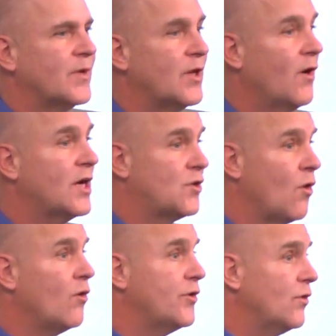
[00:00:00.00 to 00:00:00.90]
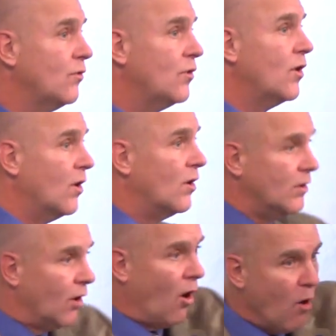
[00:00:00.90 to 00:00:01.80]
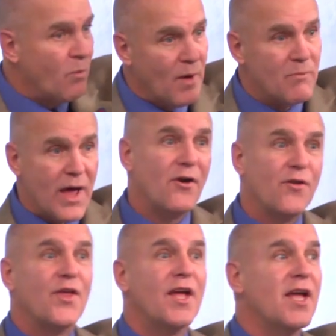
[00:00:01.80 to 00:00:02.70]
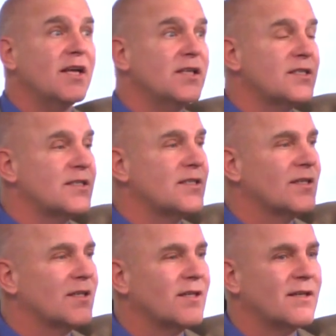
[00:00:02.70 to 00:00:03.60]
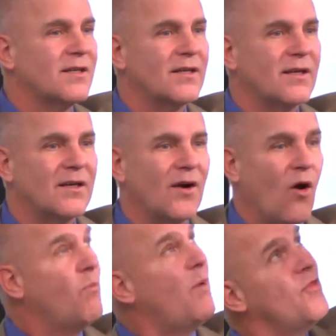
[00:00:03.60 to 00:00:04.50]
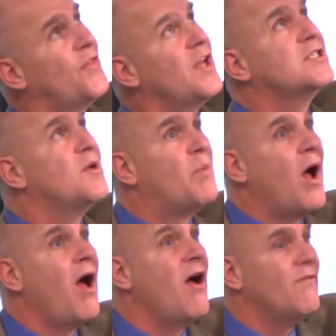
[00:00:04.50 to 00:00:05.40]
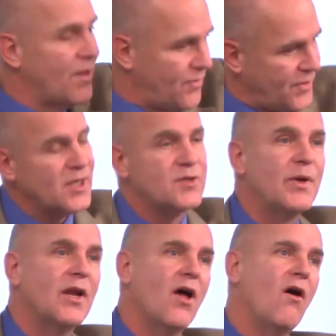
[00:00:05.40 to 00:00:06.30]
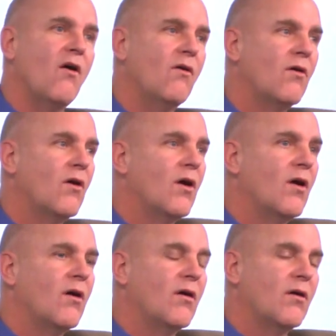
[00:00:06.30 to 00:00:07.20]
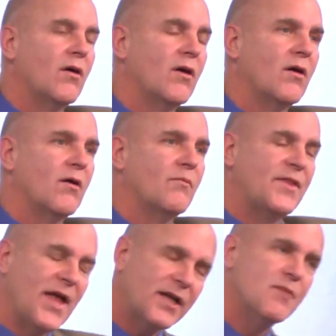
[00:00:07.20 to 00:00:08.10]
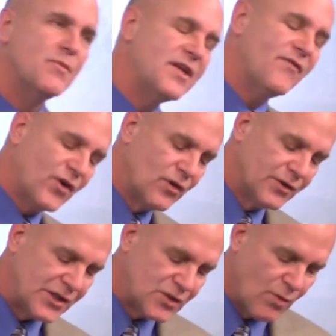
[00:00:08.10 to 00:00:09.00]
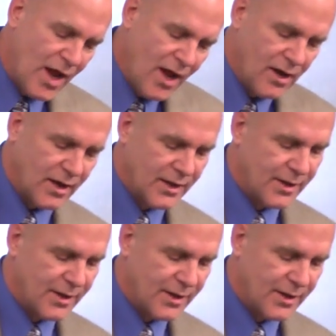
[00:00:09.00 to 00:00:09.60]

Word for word: You know, I told you hope on better things, hope on things above than things below. But that can be difficult as well,